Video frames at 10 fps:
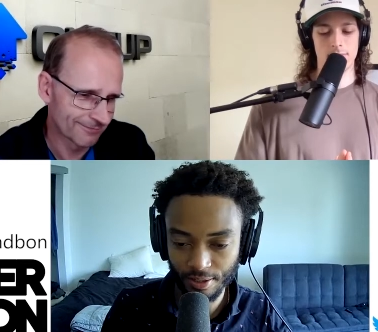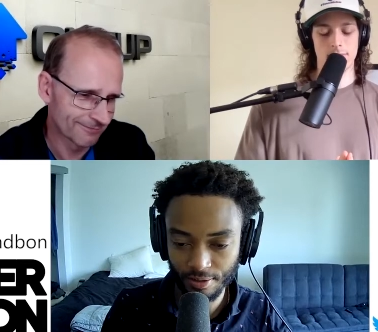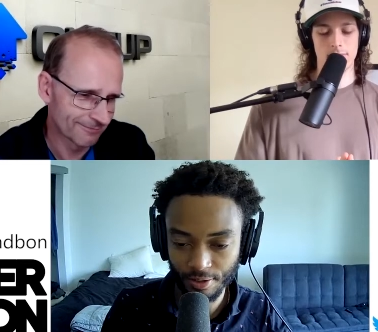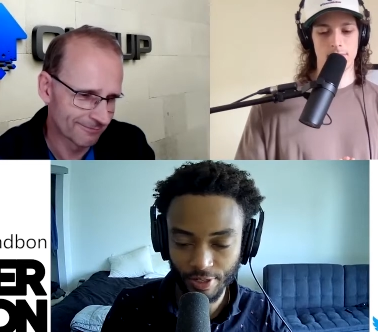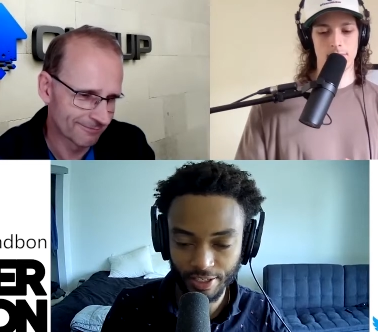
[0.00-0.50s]
Speaker 1: the
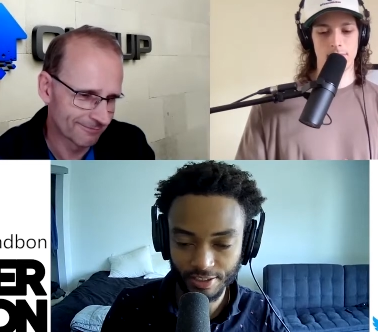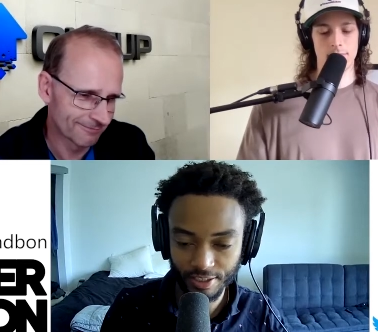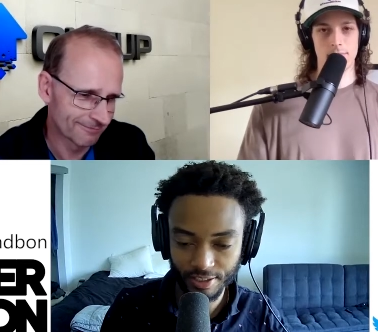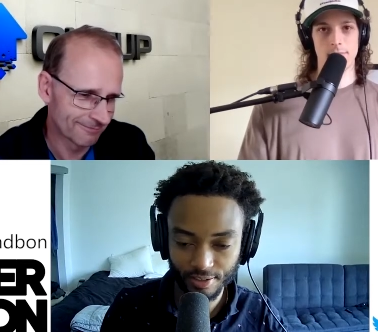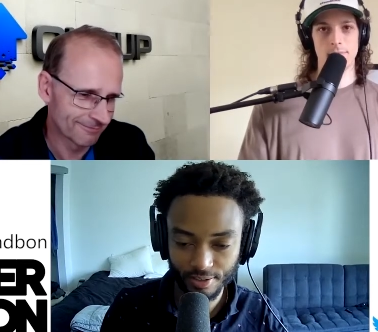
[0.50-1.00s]
United
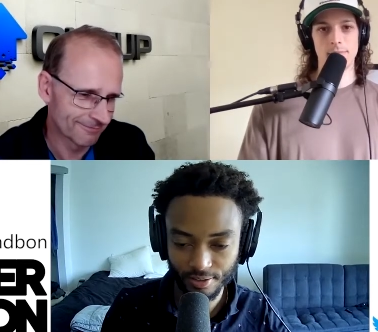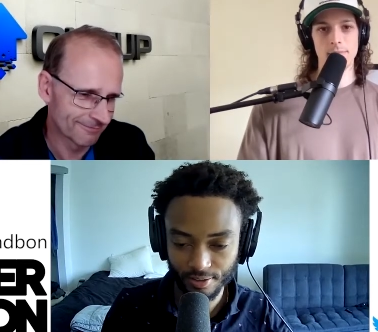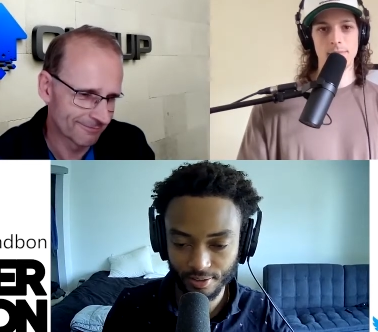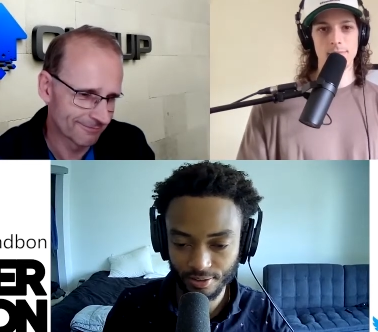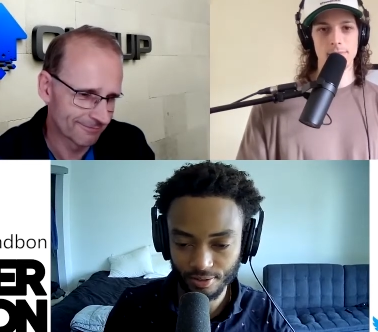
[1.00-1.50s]
States?
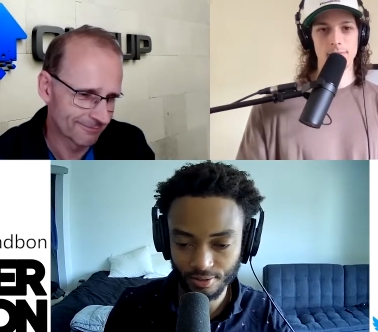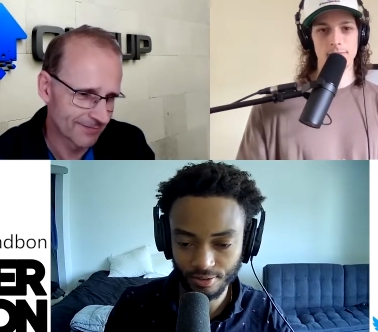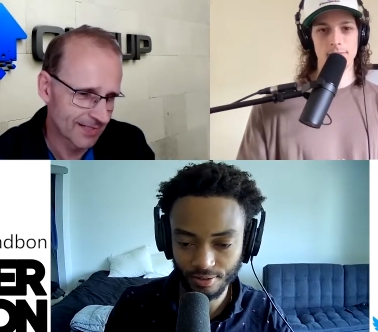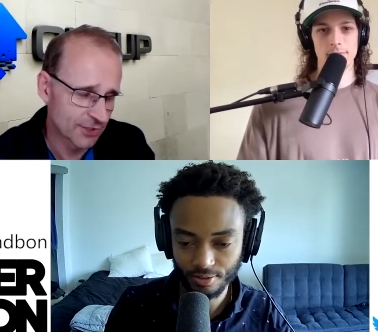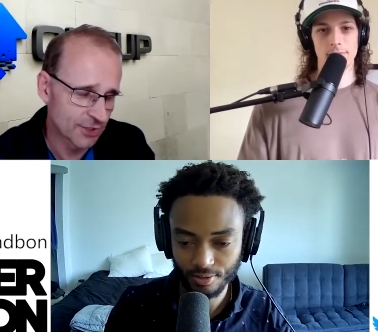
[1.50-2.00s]

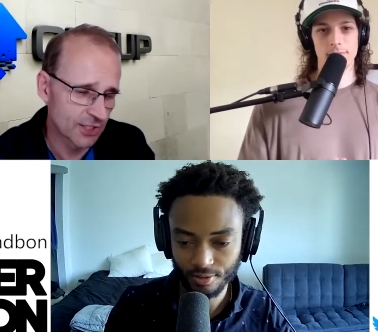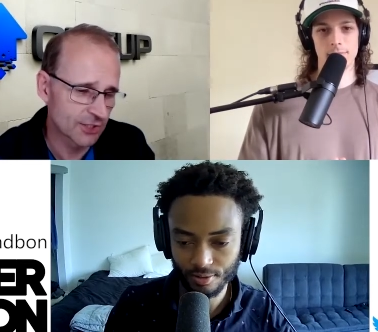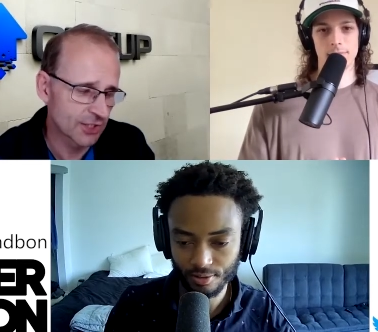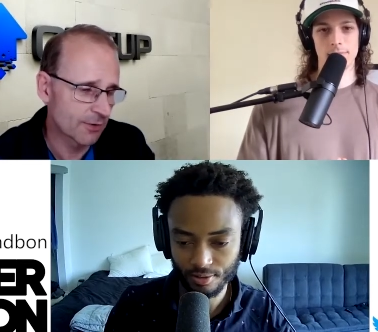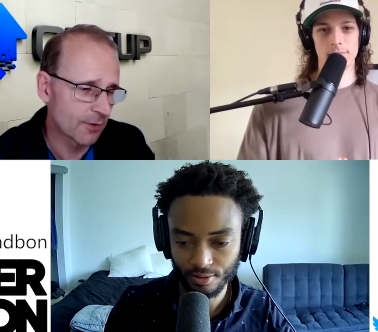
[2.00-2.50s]
Speaker 2: Do, do
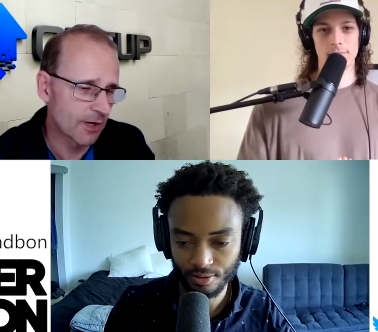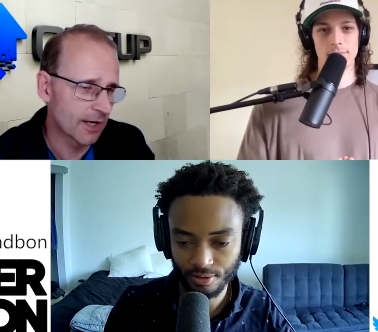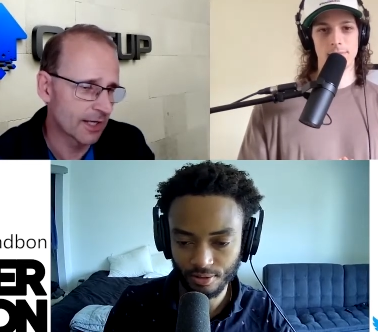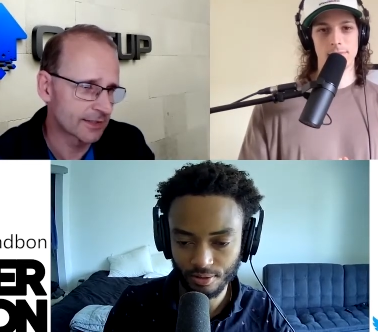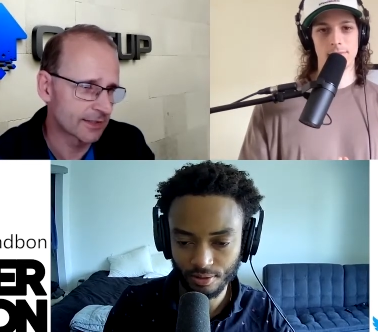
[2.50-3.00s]
you know what?
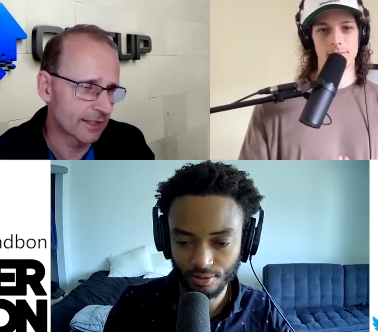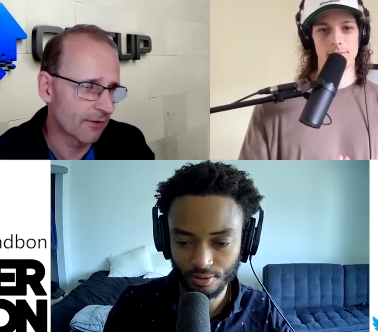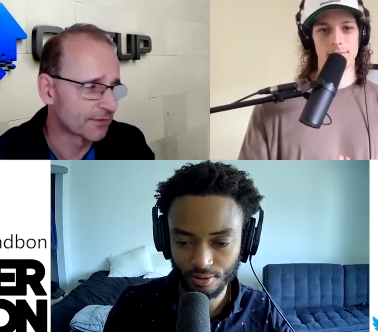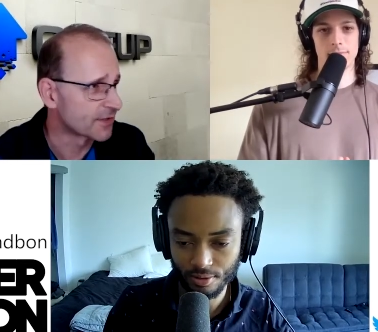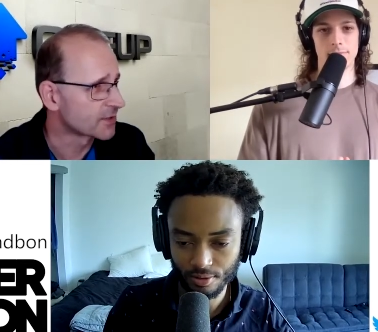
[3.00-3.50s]
I,
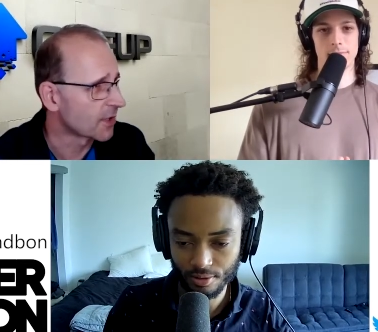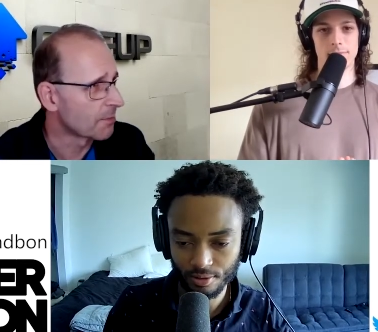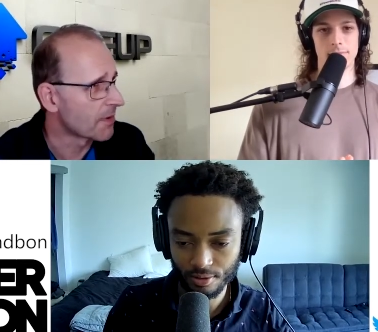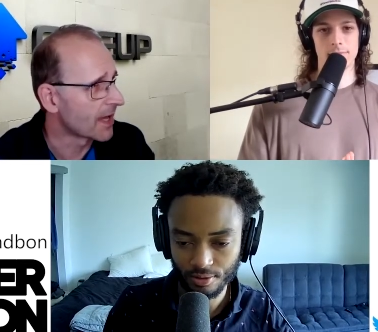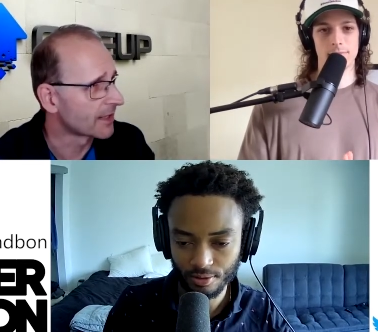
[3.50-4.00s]
off the top of
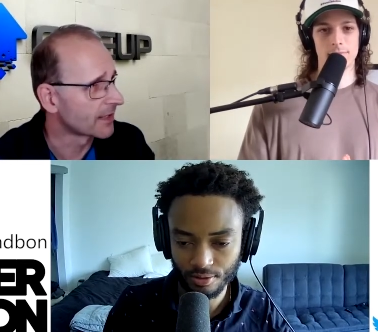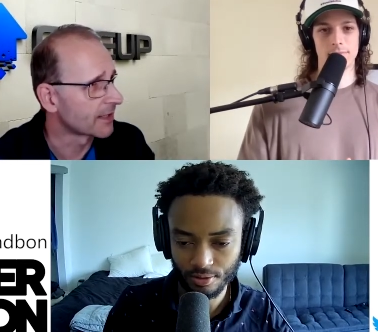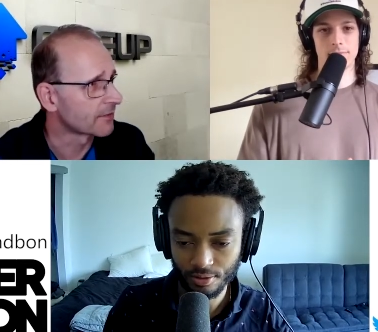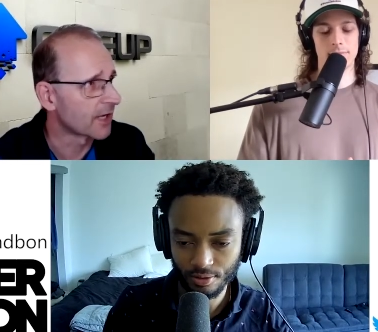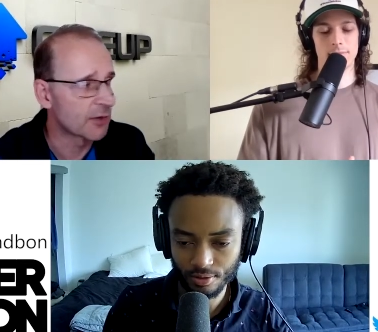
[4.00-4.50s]
my head, I
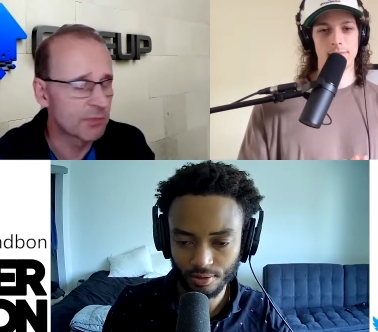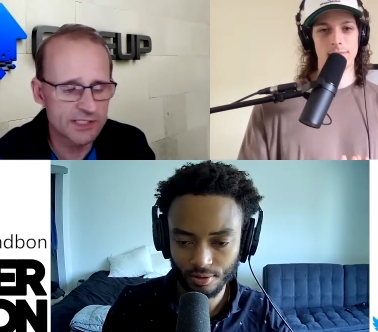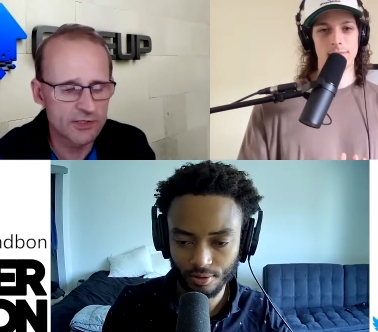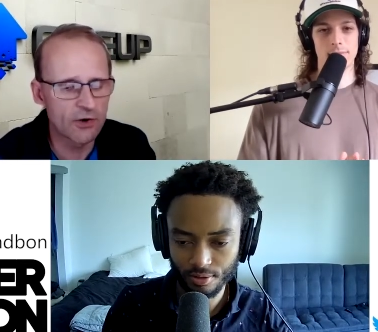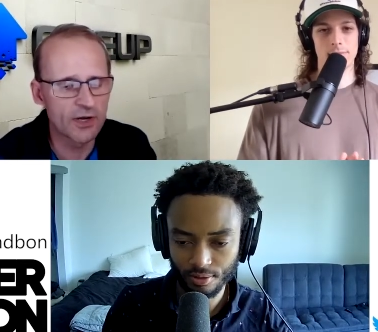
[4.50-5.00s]
don't know, but it's
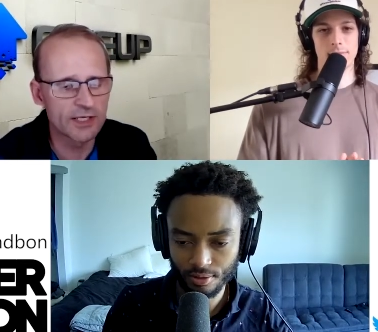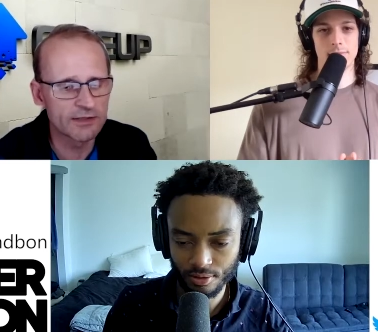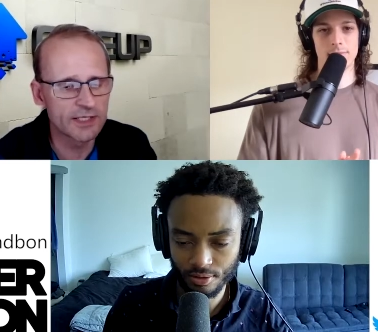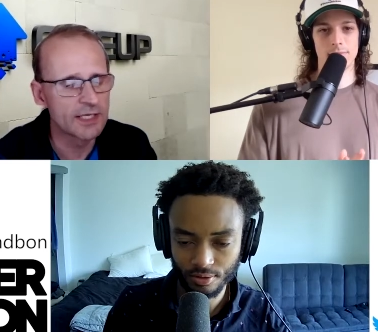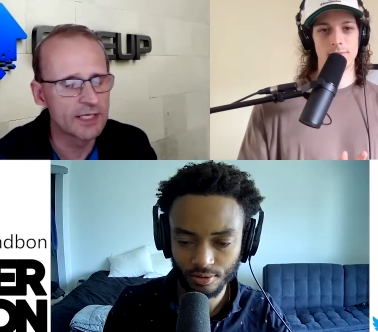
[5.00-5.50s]
not in
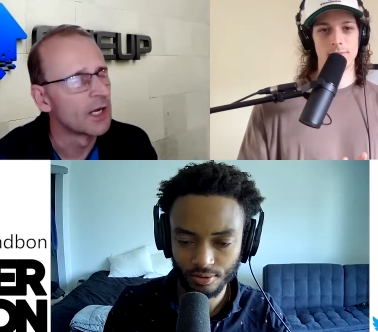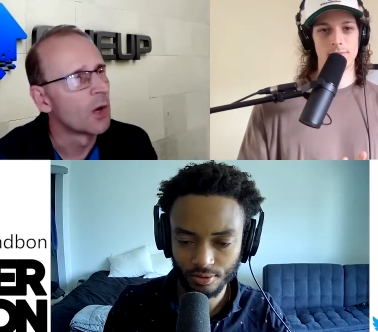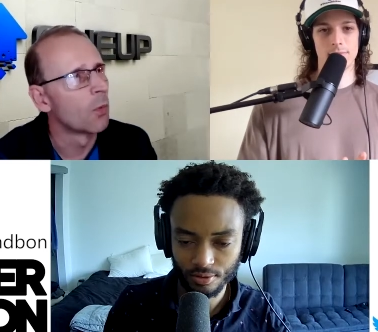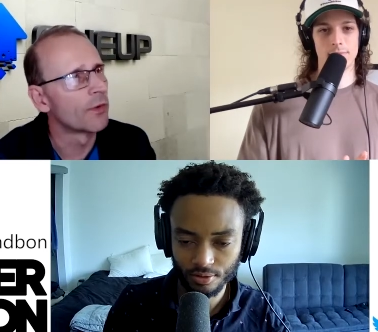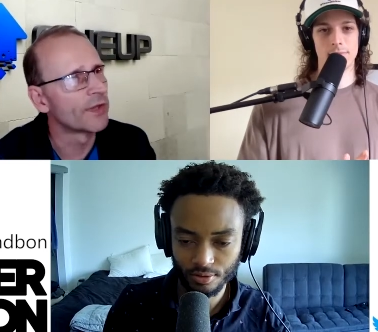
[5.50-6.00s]
the
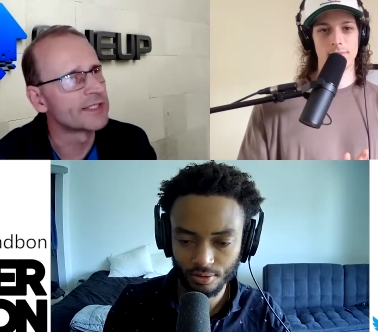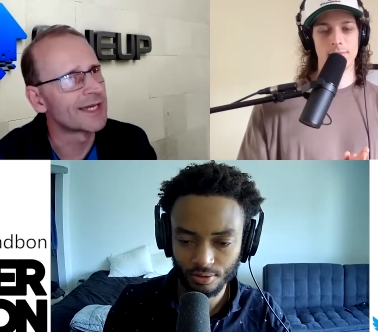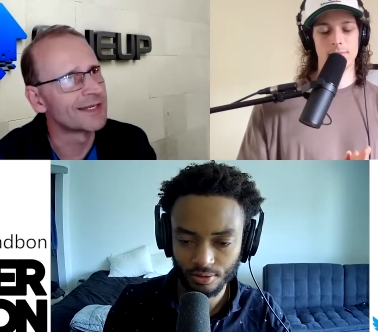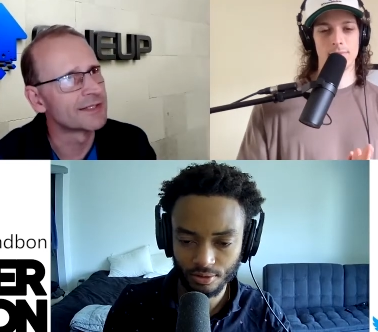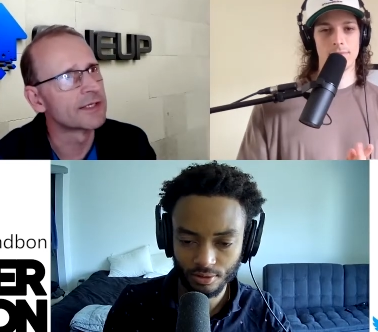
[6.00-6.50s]
what they
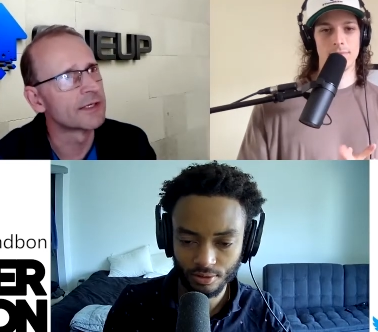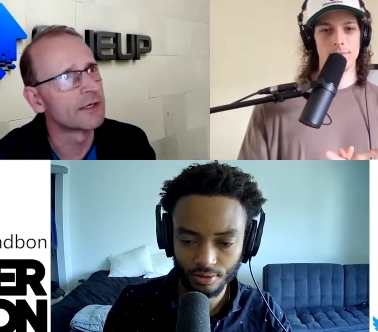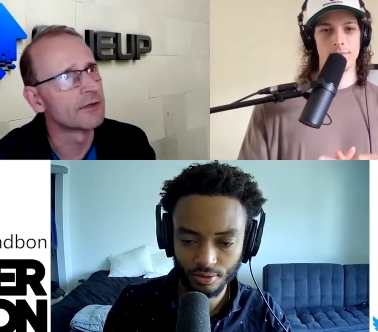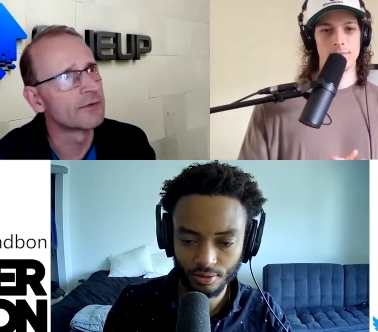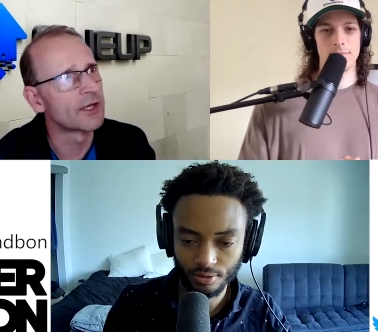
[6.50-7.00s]
tend to
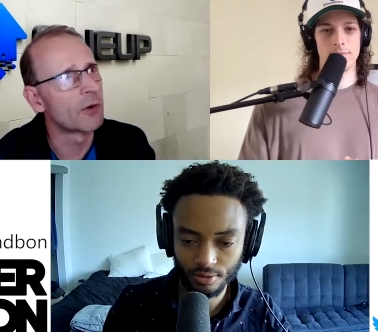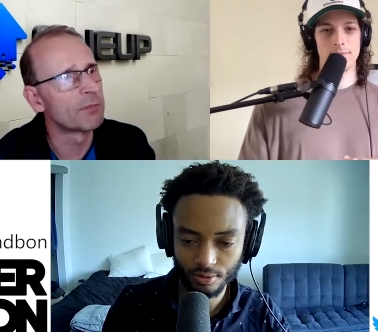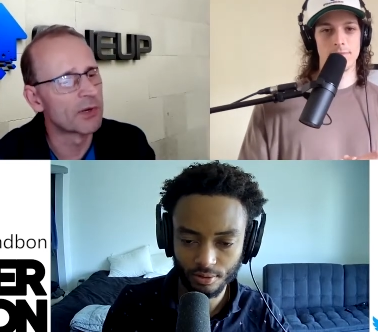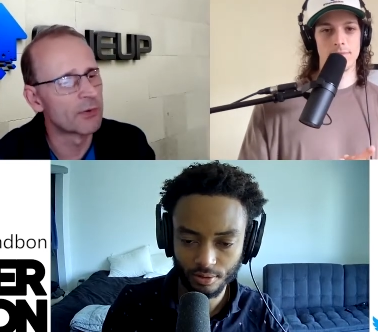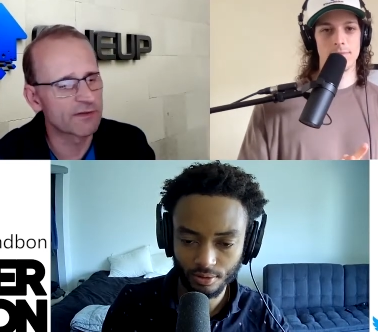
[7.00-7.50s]
do. They're not
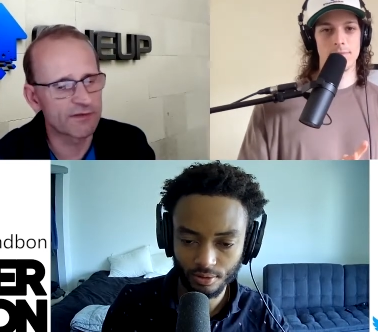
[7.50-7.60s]
building